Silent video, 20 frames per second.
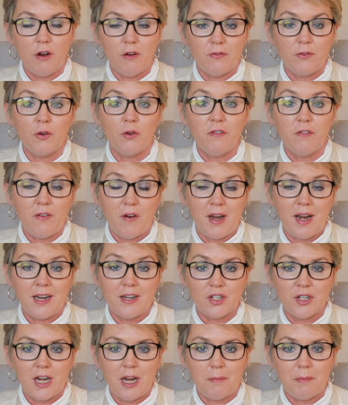of your
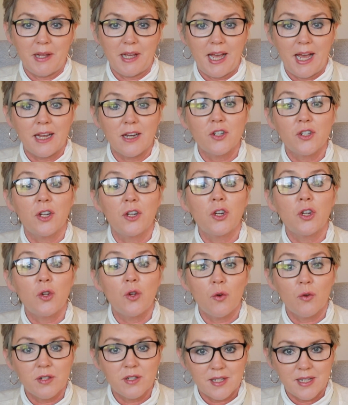financial application
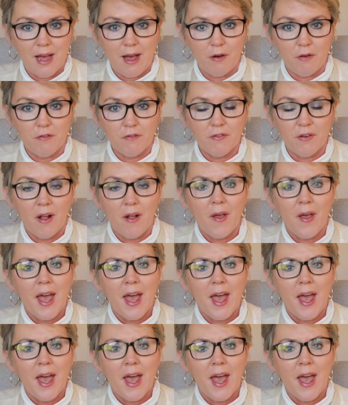yourself,